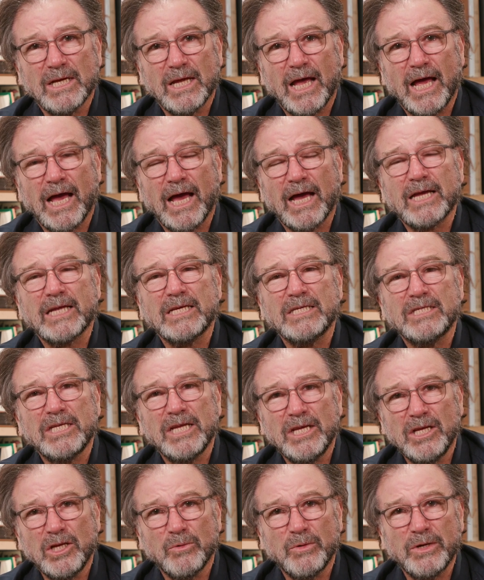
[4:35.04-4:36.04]
are
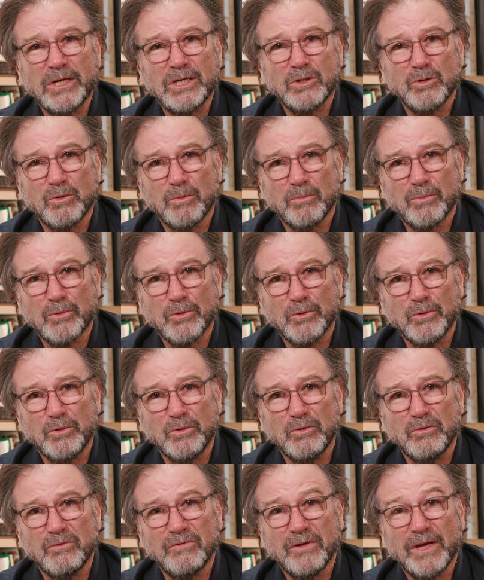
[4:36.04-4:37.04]
continuing to
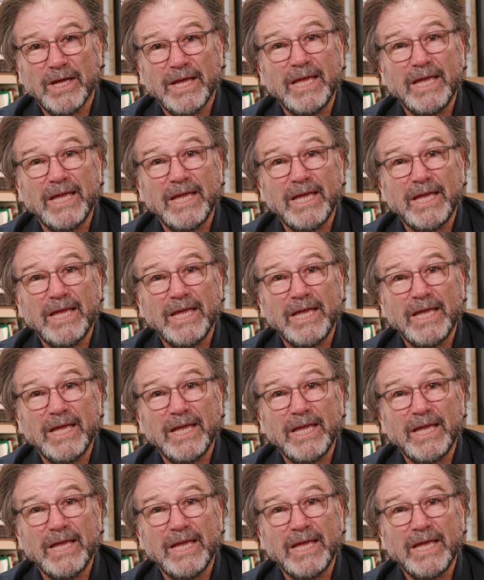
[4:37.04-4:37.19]
improve,